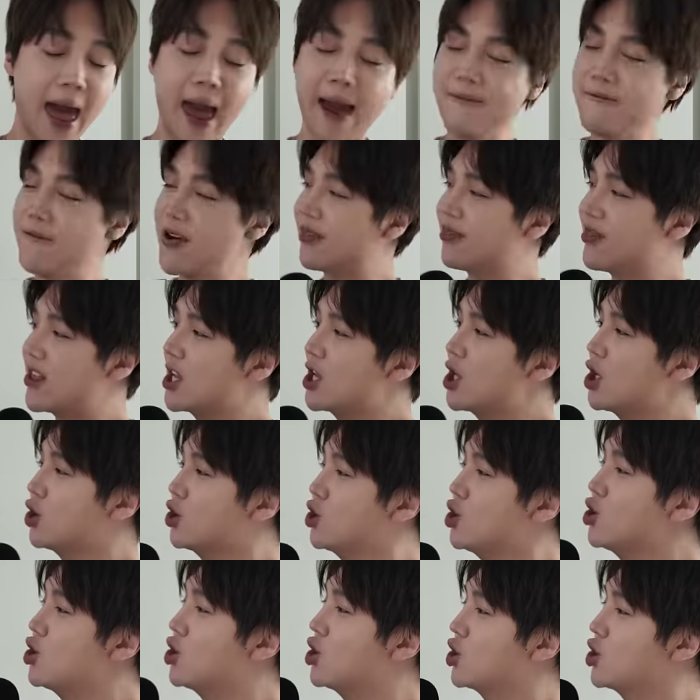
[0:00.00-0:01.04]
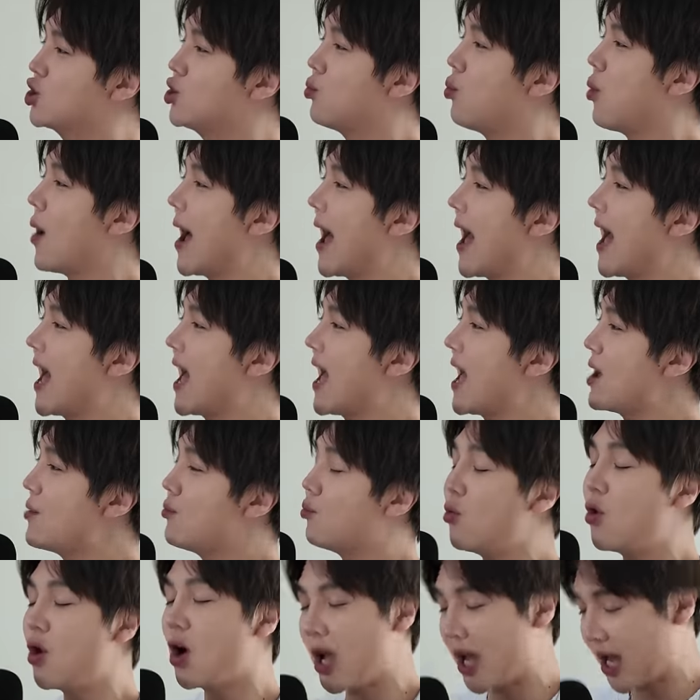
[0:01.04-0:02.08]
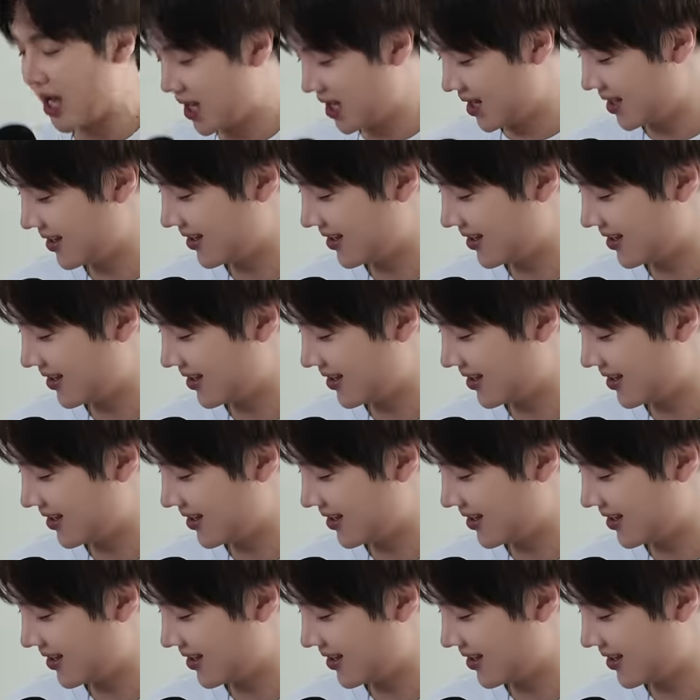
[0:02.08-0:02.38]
everything you do, you do what a one.